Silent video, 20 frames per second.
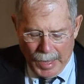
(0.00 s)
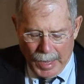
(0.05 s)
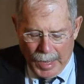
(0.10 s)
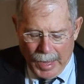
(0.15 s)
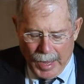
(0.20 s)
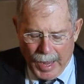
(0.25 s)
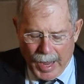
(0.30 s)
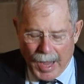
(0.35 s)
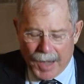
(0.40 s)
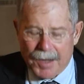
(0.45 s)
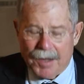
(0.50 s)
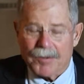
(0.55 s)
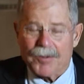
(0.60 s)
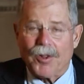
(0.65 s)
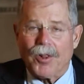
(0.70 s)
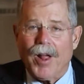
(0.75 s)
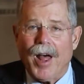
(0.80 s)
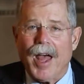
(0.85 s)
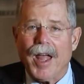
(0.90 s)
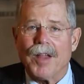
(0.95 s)
And his
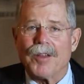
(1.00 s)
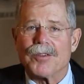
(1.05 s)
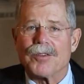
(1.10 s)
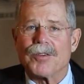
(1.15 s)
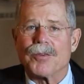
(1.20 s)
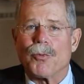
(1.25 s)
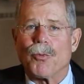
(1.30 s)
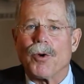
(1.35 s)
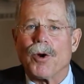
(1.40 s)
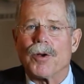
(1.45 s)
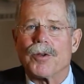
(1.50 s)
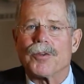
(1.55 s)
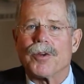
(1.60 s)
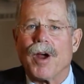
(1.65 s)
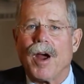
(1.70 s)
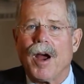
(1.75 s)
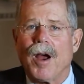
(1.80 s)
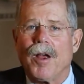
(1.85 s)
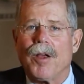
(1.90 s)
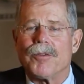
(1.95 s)
clients were
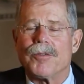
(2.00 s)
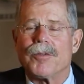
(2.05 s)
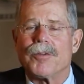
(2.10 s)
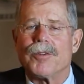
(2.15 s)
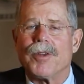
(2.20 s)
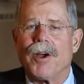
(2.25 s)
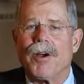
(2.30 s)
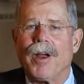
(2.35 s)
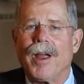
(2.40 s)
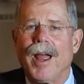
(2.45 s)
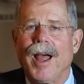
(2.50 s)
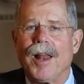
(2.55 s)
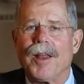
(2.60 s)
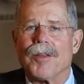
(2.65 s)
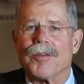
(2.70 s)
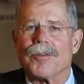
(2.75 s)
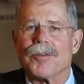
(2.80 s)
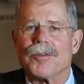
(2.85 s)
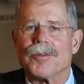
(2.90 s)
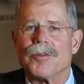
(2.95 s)
Charles and Sarah
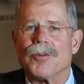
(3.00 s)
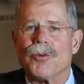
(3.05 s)
Allis,